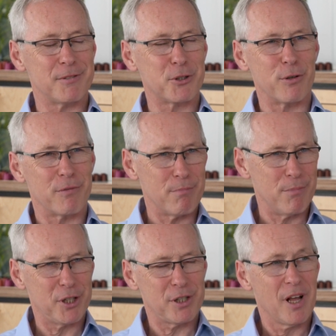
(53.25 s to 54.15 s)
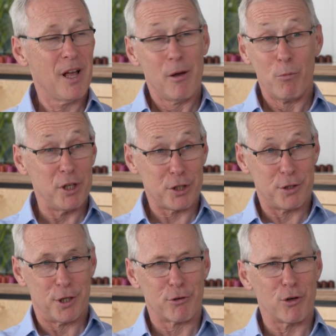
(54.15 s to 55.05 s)
sort of mission, which
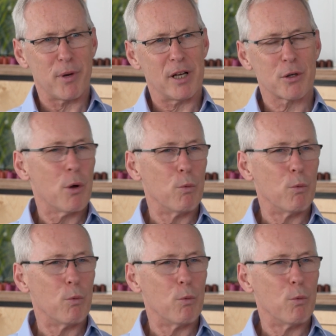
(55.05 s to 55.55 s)
the group has.